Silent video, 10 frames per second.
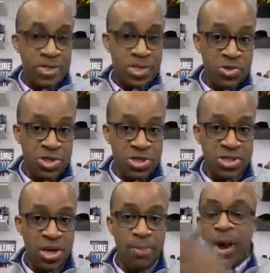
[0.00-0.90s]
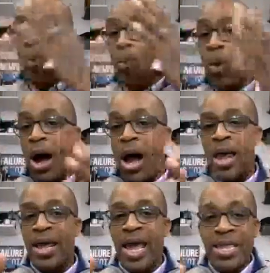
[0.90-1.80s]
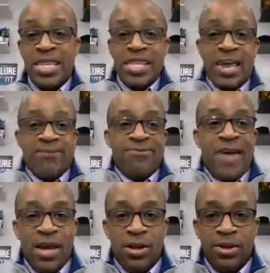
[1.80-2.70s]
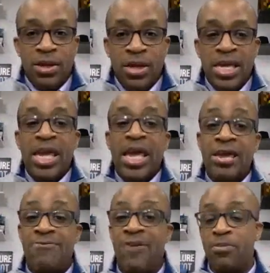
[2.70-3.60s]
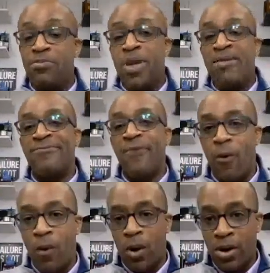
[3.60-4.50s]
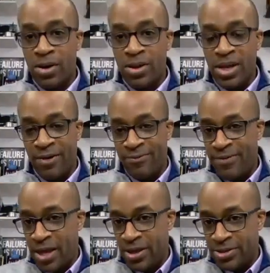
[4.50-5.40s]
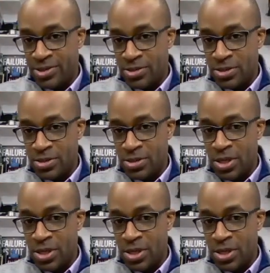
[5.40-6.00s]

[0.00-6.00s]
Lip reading: excuses about why a thing failed, even before it fails.